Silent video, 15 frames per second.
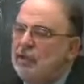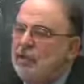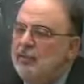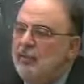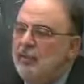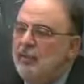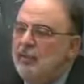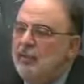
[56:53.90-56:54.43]

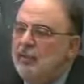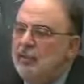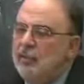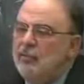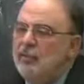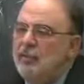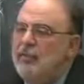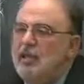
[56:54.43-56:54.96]

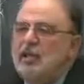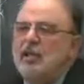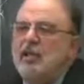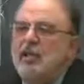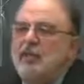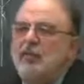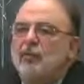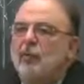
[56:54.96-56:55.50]
was the
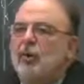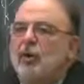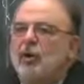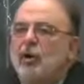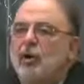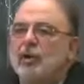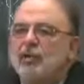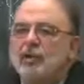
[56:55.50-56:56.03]
beginning of
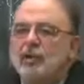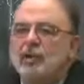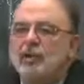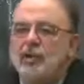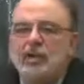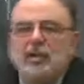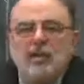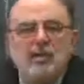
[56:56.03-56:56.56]
laws and the
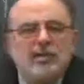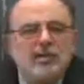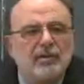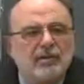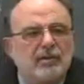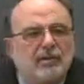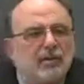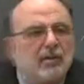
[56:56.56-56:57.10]
beginning of a
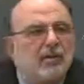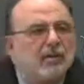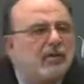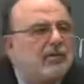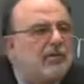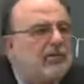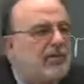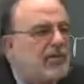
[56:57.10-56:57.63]
certain mode of
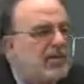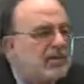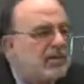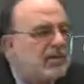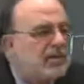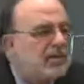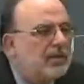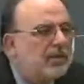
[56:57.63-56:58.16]

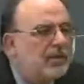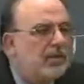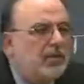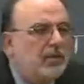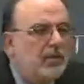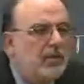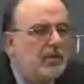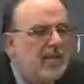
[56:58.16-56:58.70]
speech and so
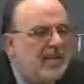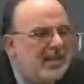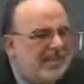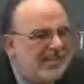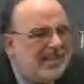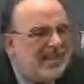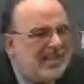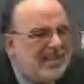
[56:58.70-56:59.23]
forth.
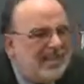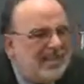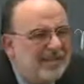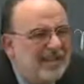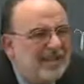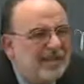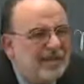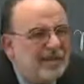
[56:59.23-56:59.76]
This is, I
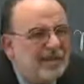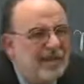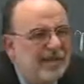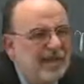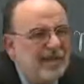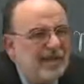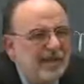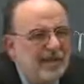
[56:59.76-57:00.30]
think, what is
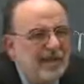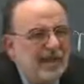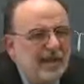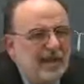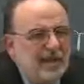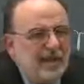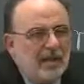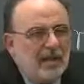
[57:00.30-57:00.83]

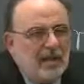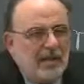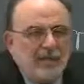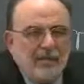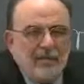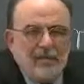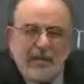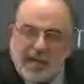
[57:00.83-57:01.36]

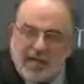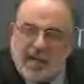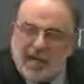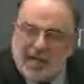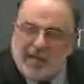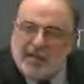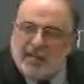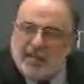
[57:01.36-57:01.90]

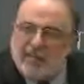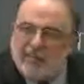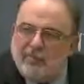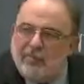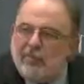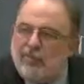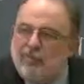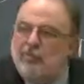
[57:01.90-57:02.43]
behind this
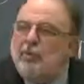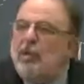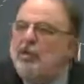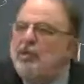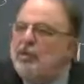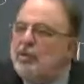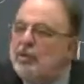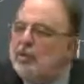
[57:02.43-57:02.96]

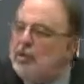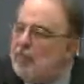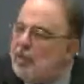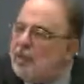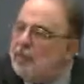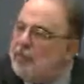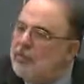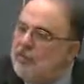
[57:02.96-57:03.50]
brotherhood. It's
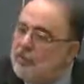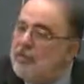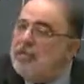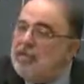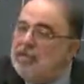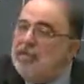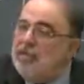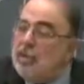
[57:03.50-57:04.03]
one of the
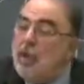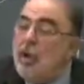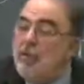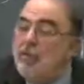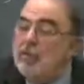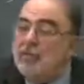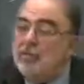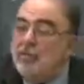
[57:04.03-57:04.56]
Renaissance topics